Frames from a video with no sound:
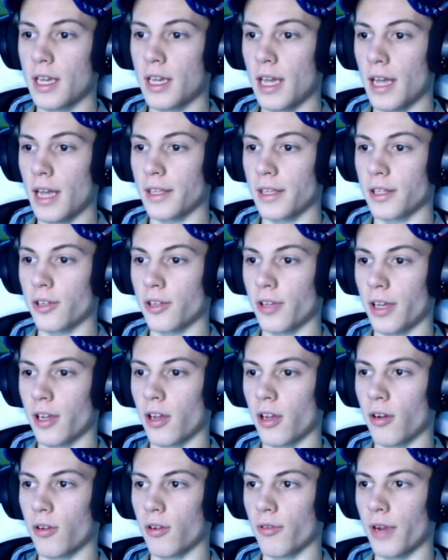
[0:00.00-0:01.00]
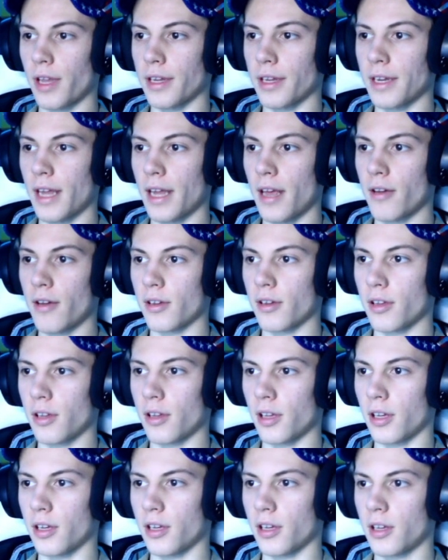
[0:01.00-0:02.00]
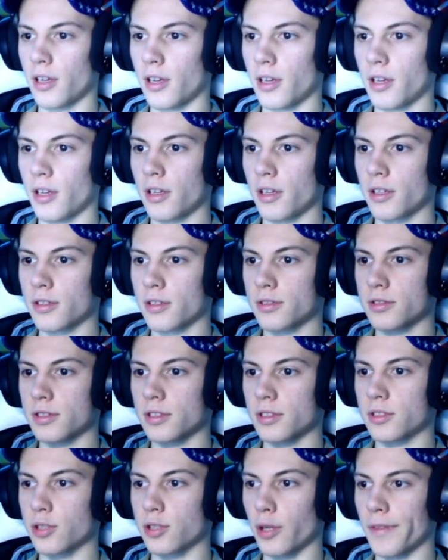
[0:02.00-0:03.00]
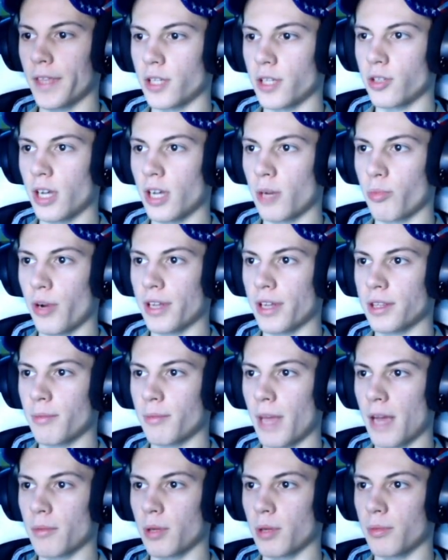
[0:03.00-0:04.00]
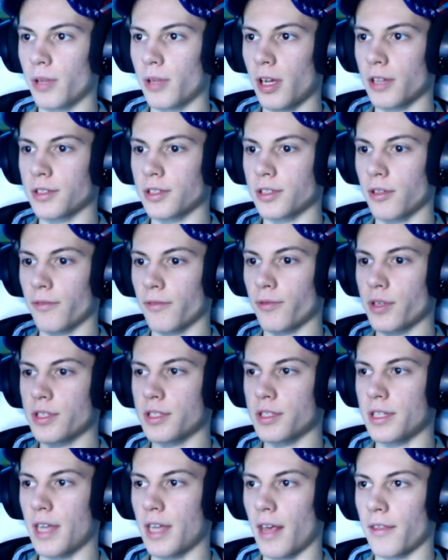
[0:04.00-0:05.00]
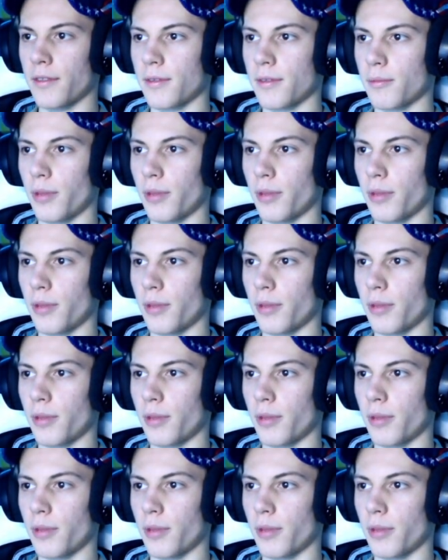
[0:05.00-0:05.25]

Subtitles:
And then they're like, oh great, now so if they try to break the magma blocks, they'll freeze to death.